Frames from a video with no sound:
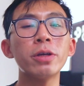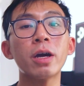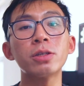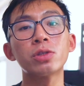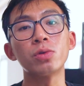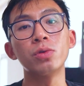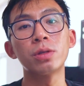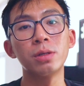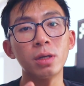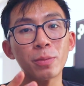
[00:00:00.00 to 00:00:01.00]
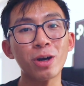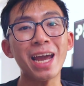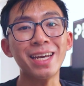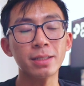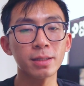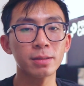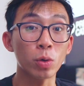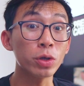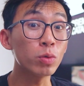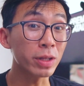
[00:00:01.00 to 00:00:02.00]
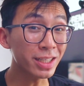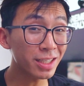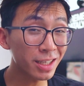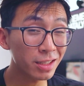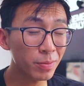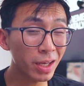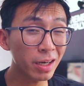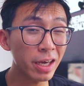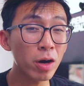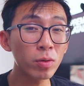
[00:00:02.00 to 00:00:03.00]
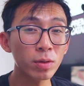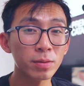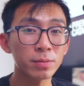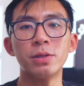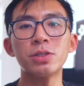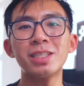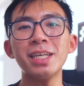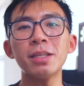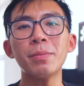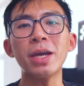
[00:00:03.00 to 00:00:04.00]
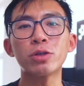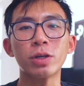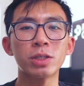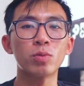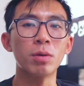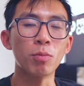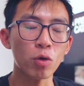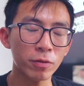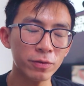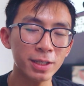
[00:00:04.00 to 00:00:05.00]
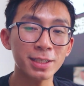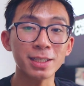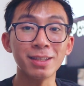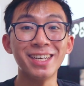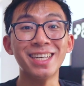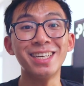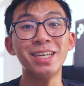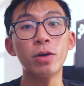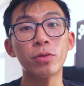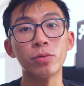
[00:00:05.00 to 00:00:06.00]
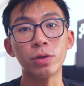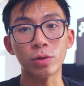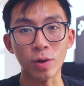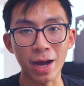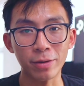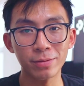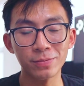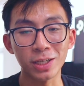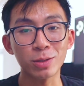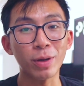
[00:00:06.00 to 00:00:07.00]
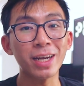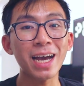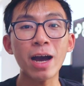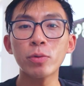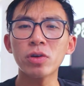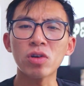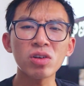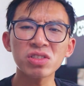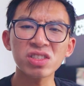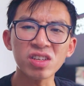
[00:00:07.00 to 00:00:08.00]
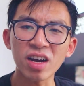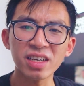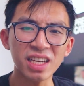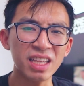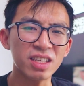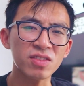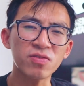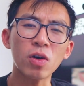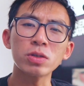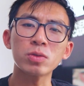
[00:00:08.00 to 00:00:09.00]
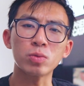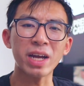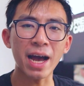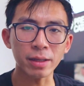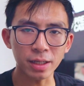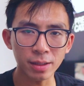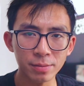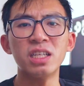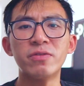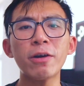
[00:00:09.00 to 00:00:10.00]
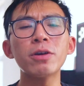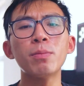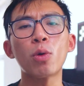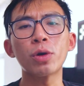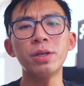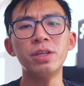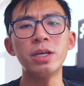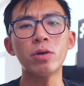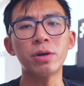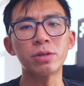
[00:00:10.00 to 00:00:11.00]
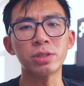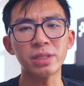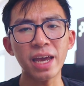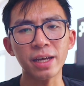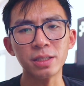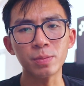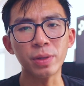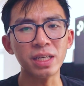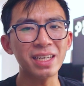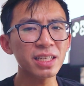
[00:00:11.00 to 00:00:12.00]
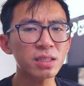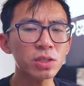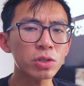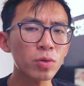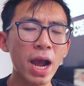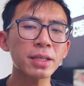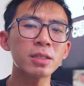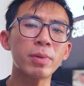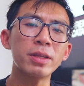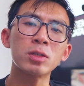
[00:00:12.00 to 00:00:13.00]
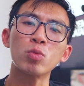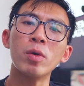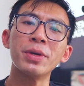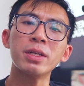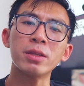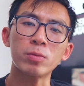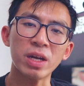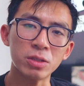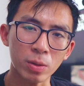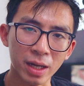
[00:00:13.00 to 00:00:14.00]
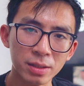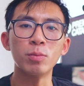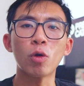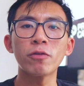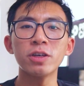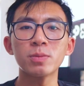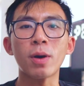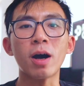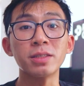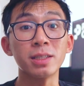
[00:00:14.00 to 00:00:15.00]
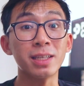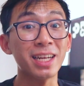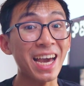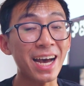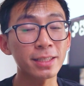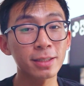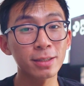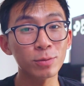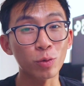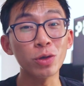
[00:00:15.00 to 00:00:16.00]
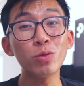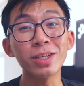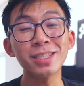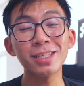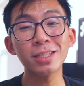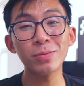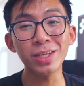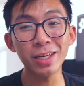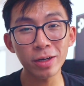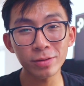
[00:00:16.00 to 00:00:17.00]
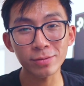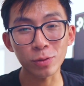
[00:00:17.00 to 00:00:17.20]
Really honest truth number eight. Were you listening to me, Neo? There's a scene in The Matrix where Morpheus is leading Neo through the crowd, explaining how we are all stuck in this false reality. It's very important Neo understands, but he gets distracted by this woman in the red dress. And Morpheus pauses, then he asks, Were you listening to me, Neo?